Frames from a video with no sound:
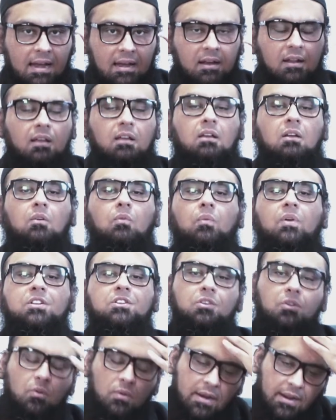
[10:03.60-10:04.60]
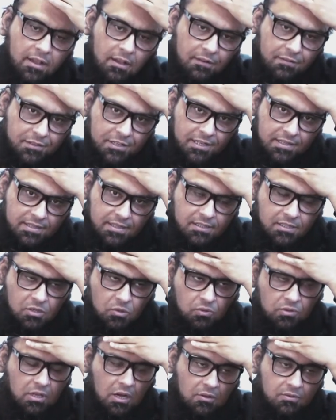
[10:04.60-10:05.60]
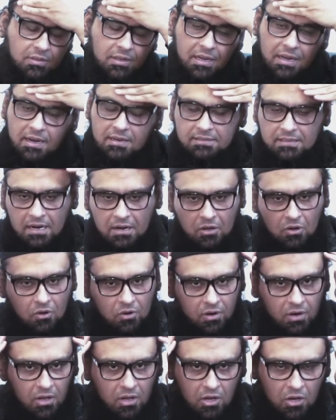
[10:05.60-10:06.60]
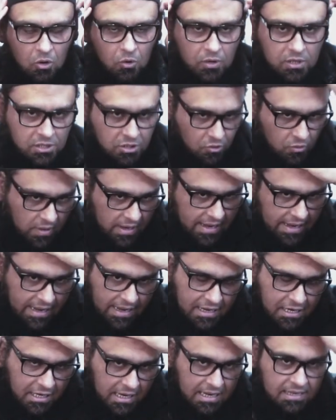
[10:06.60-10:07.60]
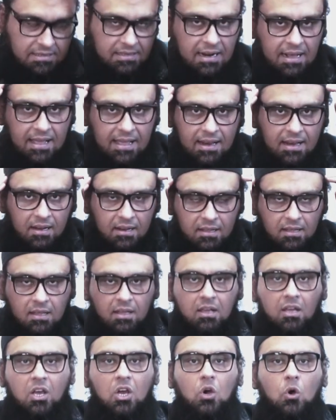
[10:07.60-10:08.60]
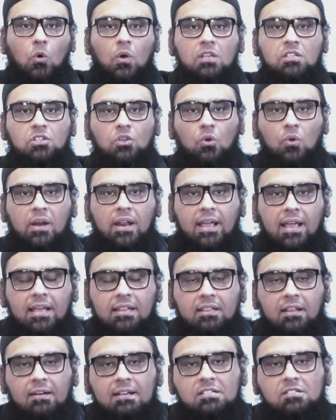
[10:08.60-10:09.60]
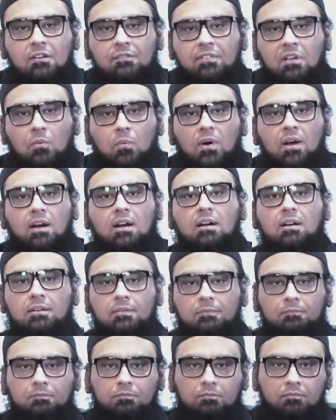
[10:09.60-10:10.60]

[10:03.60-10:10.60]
end. Which ruling of Jesus? 2000 years are gone. Who is ruling in Israel? Who is ruling in the rest of the world?